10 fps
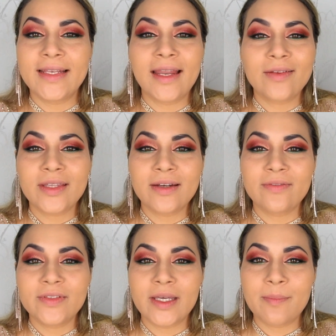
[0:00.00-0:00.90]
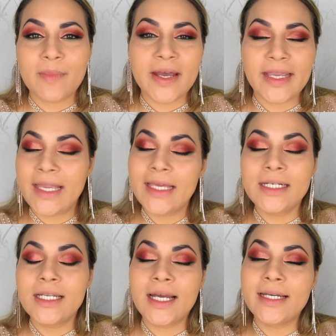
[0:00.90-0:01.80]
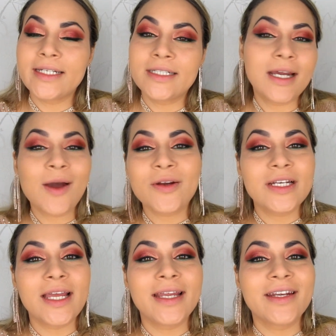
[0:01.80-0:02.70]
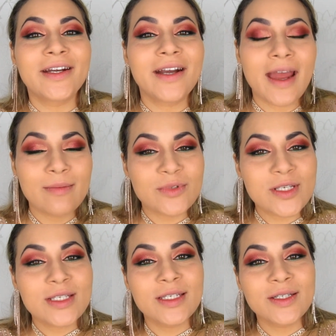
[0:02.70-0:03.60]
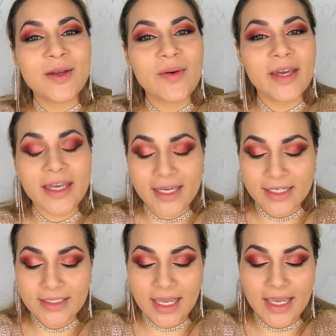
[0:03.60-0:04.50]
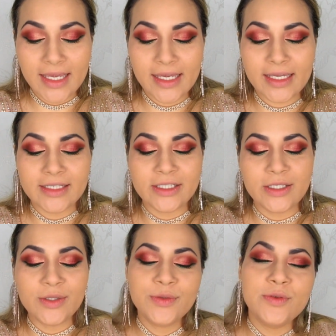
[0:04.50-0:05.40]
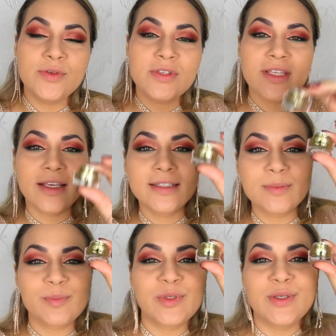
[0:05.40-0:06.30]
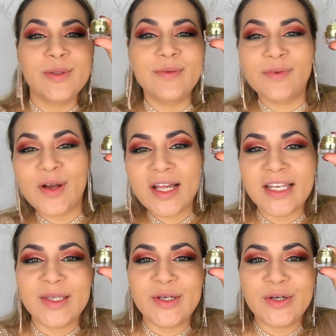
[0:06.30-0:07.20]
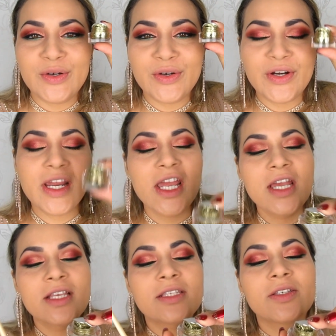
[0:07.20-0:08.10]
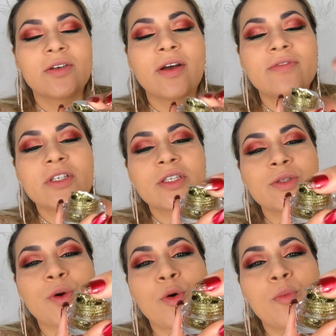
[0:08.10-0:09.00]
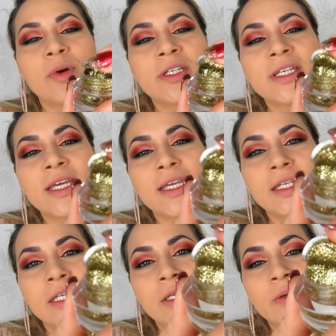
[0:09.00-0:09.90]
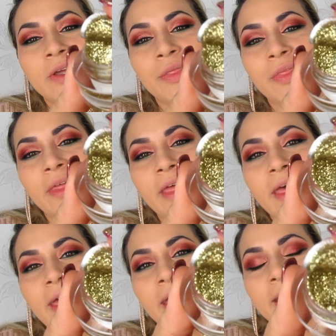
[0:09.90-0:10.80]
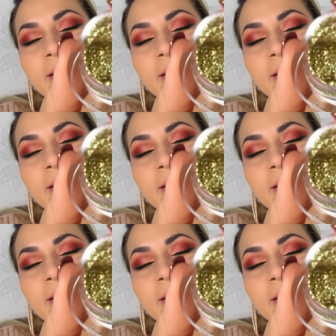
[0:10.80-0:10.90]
Now that I've done my inner liner, outer liner, I'm just gonna go ahead and use this beautiful glitter. So I've just opened it and look at that.